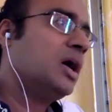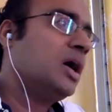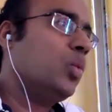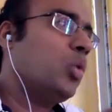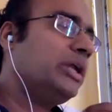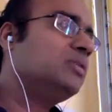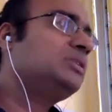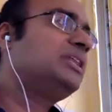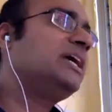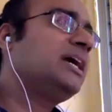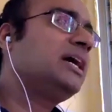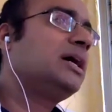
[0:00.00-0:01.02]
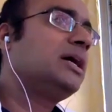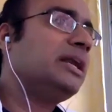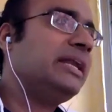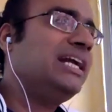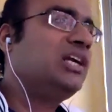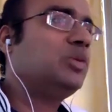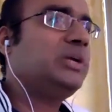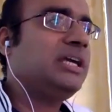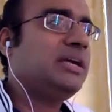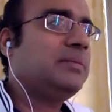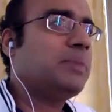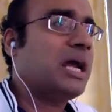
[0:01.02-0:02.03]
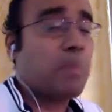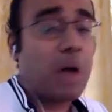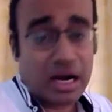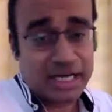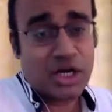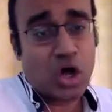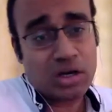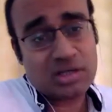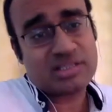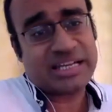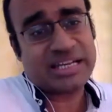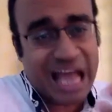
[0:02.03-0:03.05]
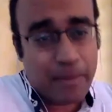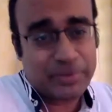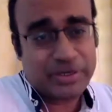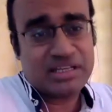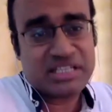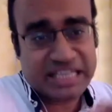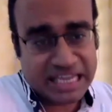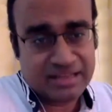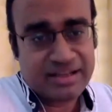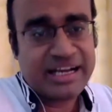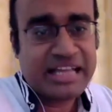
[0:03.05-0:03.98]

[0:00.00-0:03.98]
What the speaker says: What do you think need to be, and marketing dollars and capital is king, right?